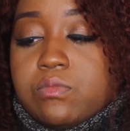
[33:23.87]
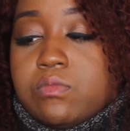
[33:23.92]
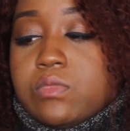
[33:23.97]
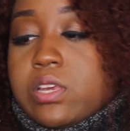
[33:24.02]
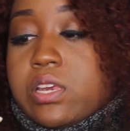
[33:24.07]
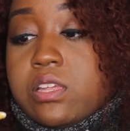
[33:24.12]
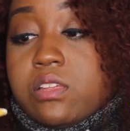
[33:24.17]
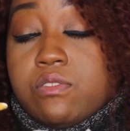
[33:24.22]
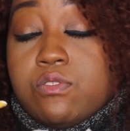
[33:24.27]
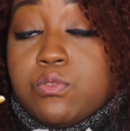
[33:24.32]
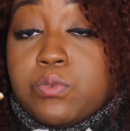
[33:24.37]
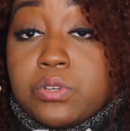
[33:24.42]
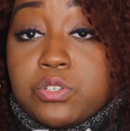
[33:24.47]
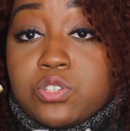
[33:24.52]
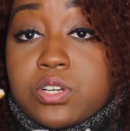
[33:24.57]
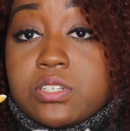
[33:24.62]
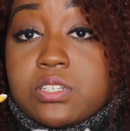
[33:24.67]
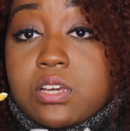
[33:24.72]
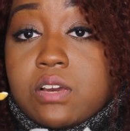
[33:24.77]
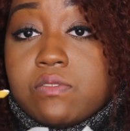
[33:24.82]
And if you want to
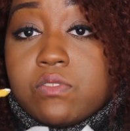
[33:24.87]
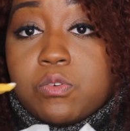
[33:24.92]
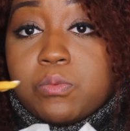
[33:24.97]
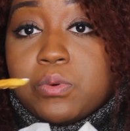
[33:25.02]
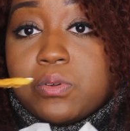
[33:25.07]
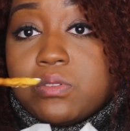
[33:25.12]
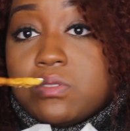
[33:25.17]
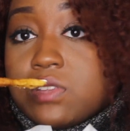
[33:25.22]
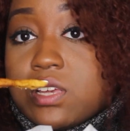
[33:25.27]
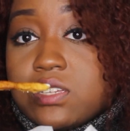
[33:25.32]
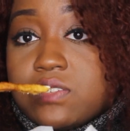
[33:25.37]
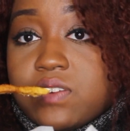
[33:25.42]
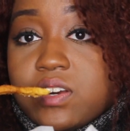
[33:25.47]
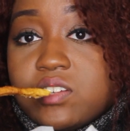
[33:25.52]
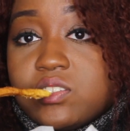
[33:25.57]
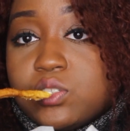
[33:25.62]
dress comfortable, that's fine